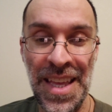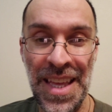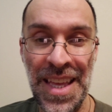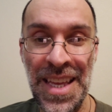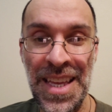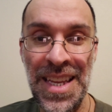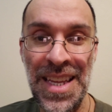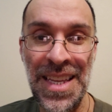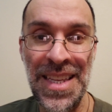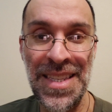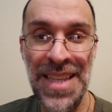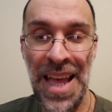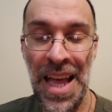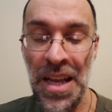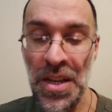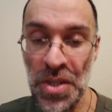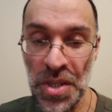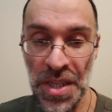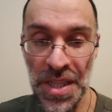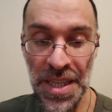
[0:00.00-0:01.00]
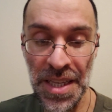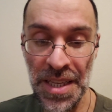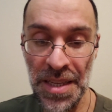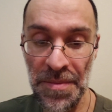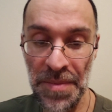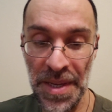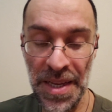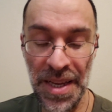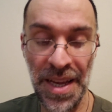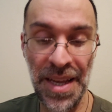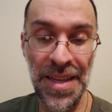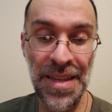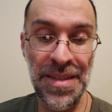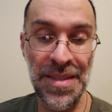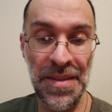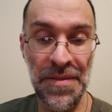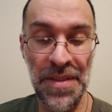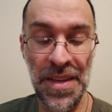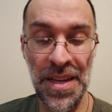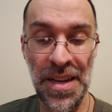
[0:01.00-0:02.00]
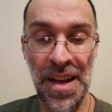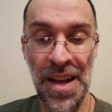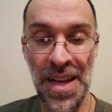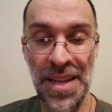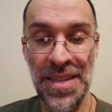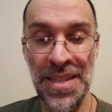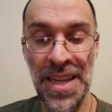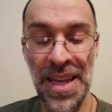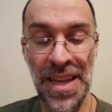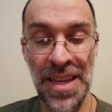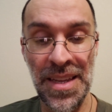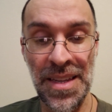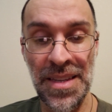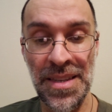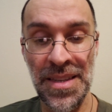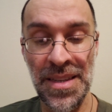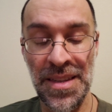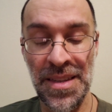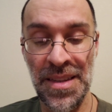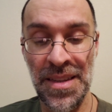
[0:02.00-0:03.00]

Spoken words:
It is actually because of the content